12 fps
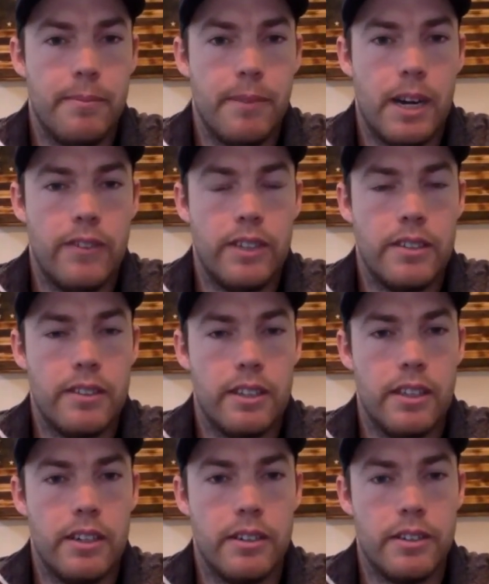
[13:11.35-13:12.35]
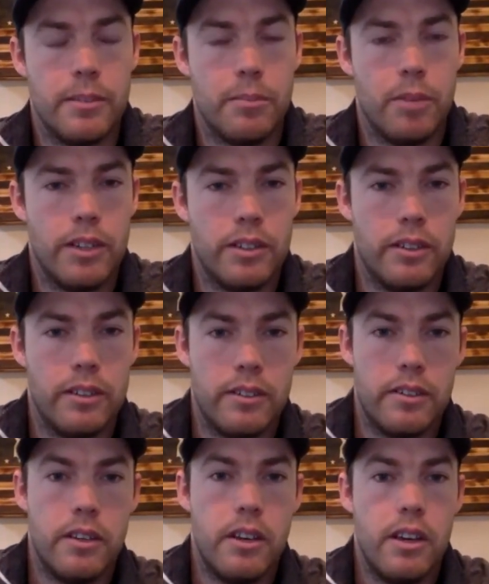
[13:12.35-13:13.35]
Obviously, there's some
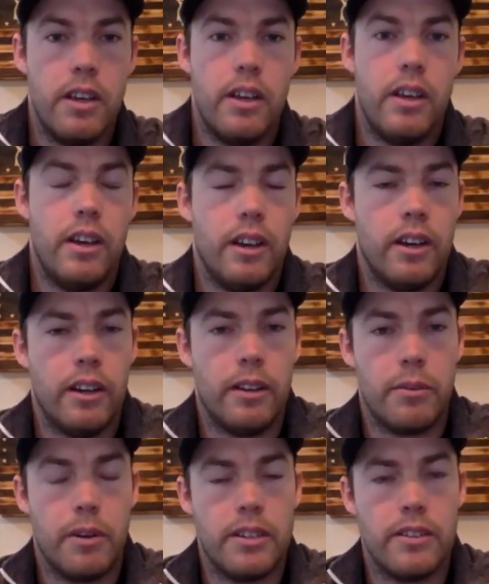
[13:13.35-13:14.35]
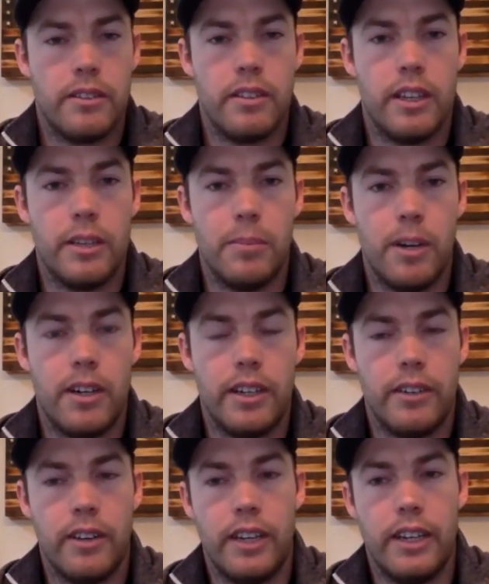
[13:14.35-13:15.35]
brushless thrusters on the
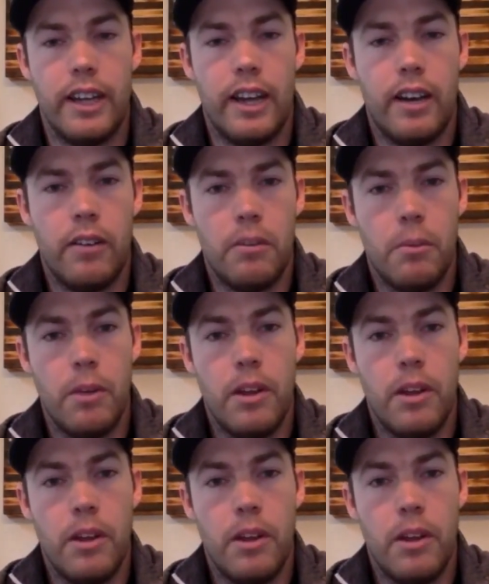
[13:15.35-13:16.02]
market right now.